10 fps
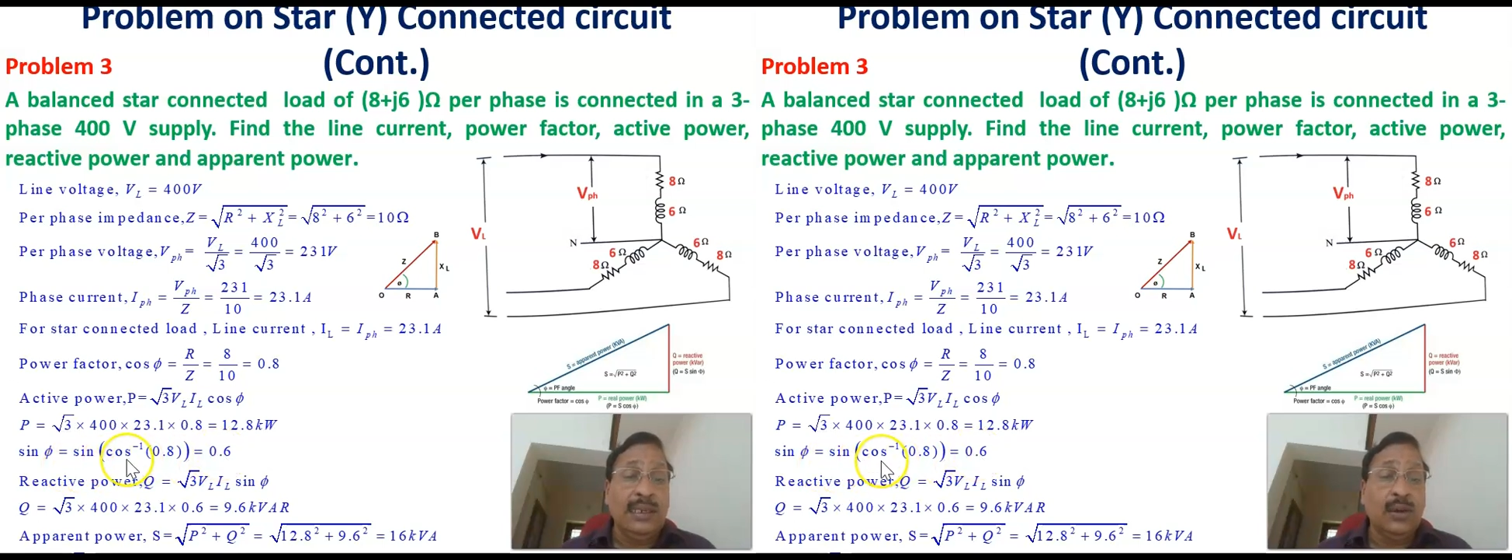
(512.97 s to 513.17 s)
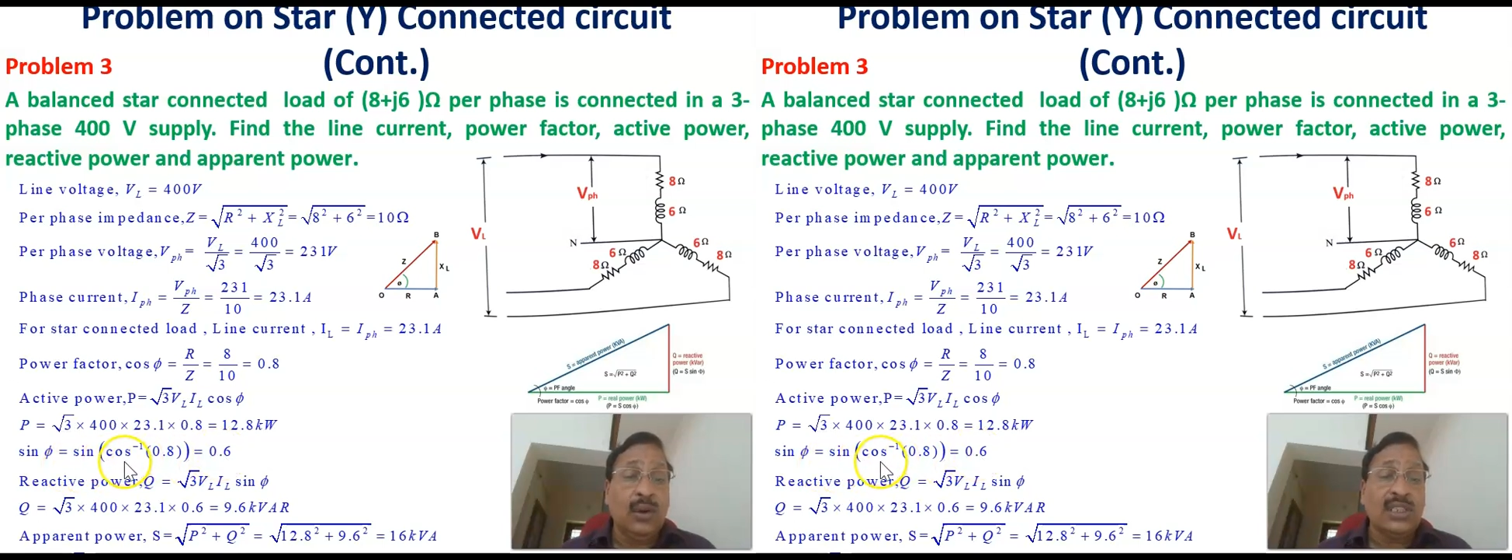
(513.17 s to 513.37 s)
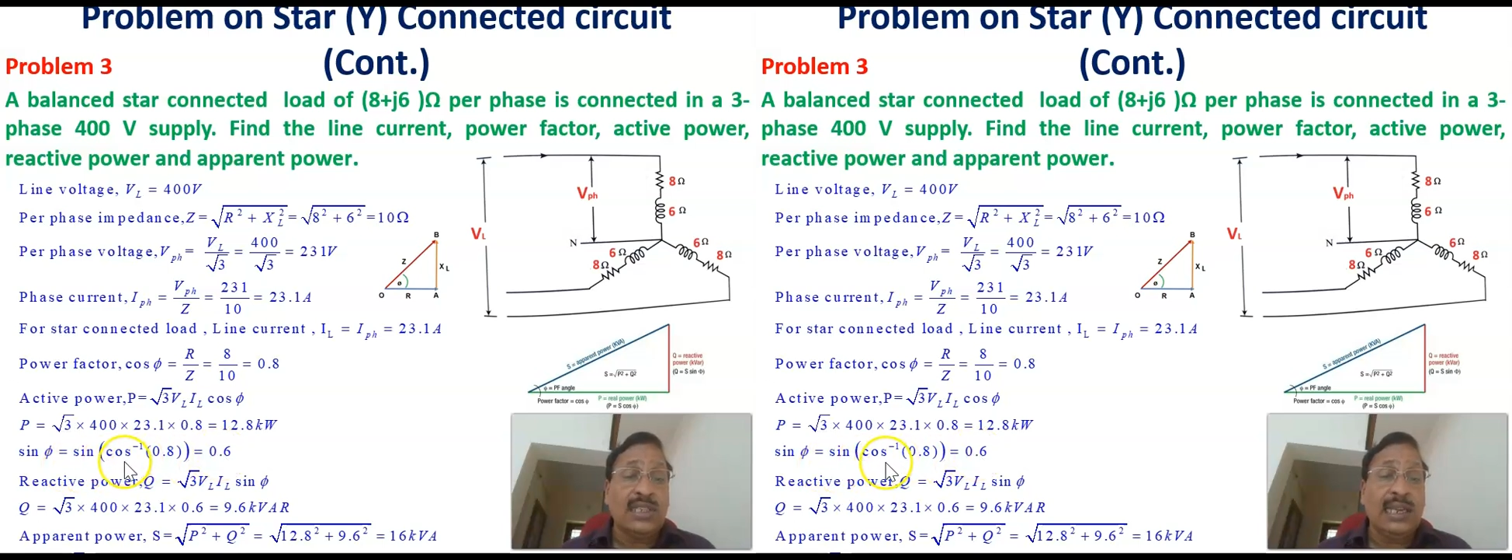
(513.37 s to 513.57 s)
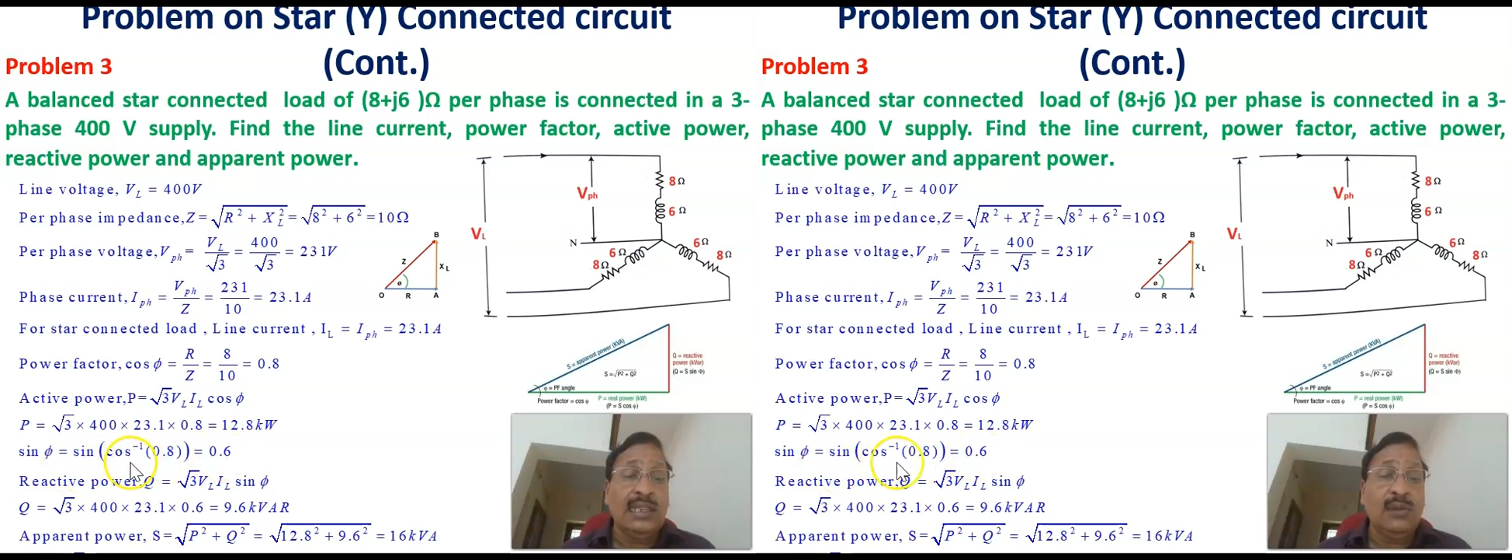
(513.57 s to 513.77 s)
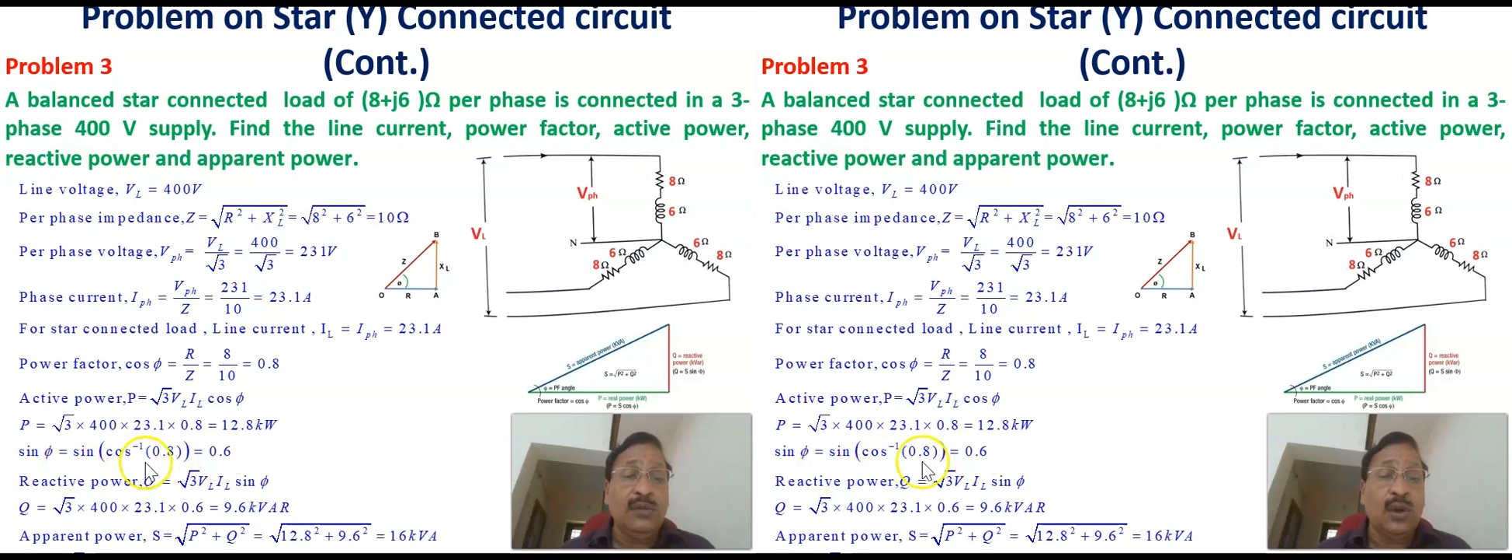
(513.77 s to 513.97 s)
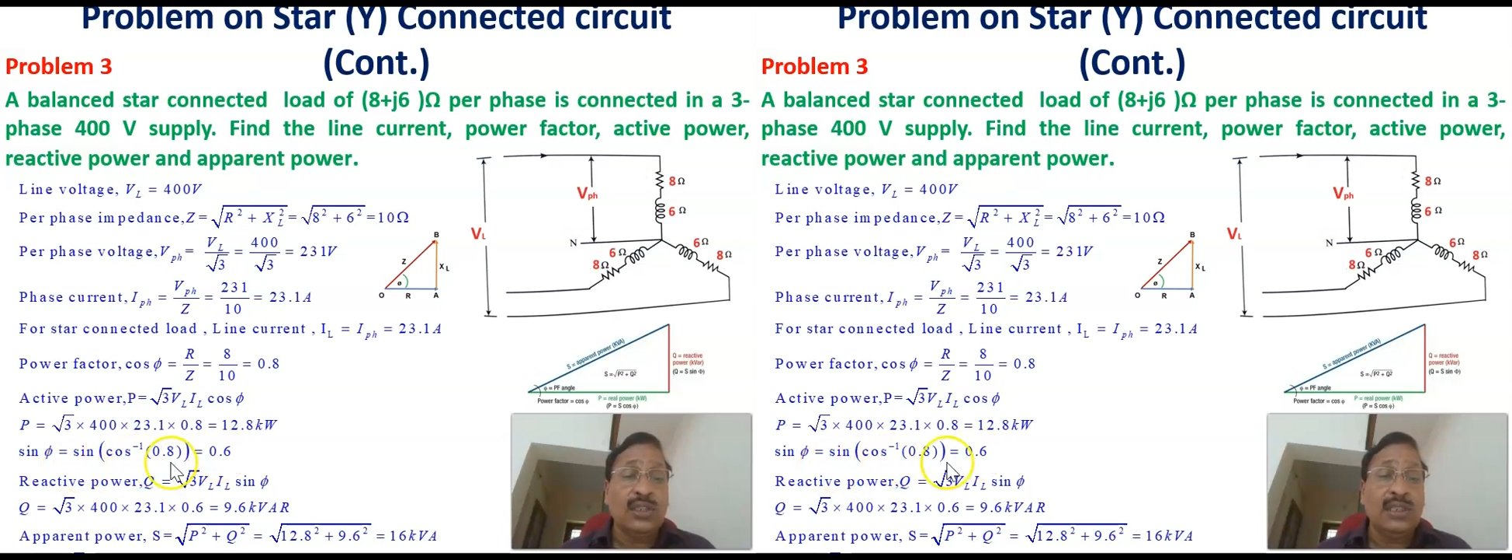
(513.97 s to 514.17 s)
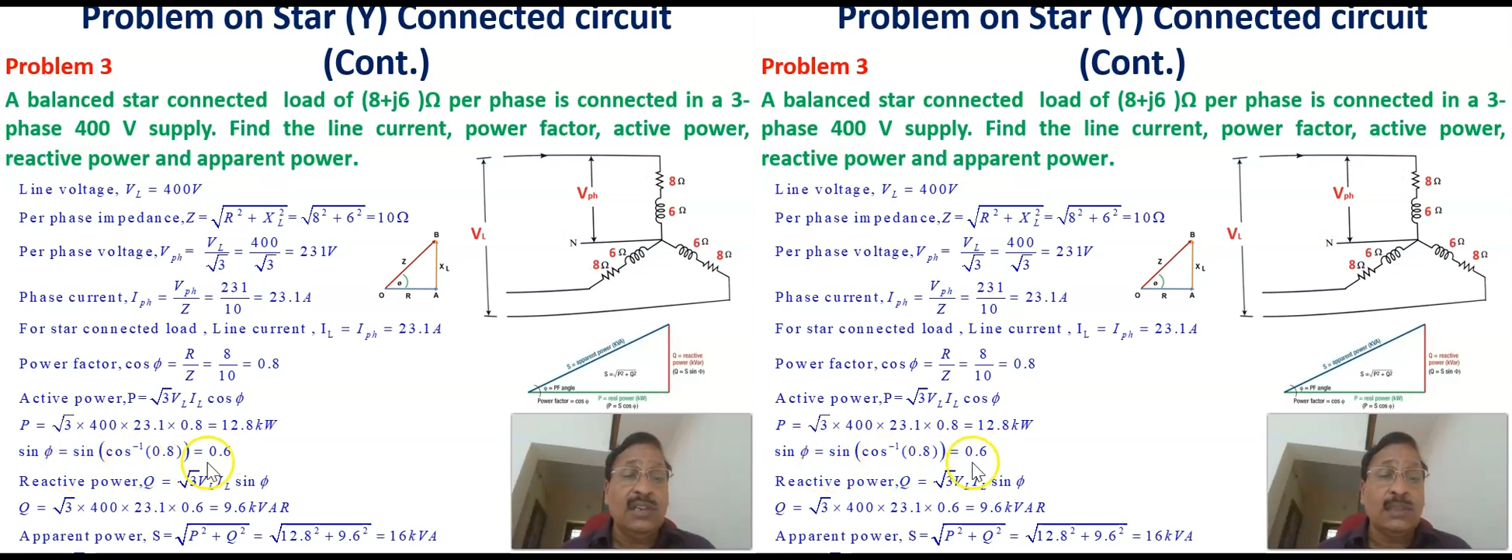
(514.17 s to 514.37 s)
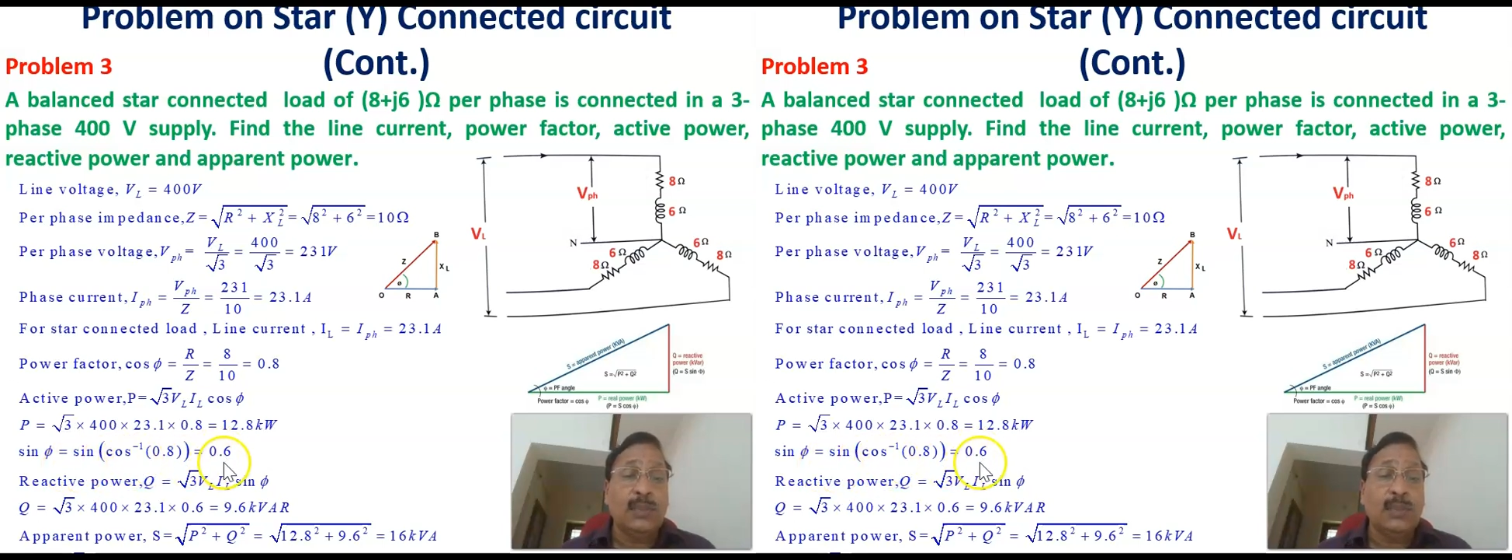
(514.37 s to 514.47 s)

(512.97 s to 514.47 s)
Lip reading: cosine of cos inverse